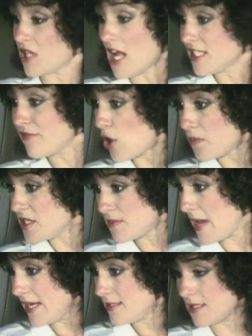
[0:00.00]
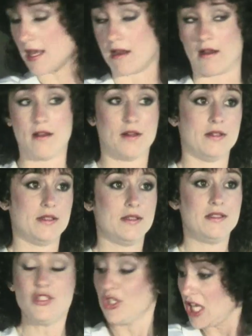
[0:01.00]
There's lots of open space there.
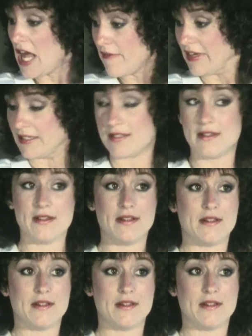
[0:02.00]
You'd love it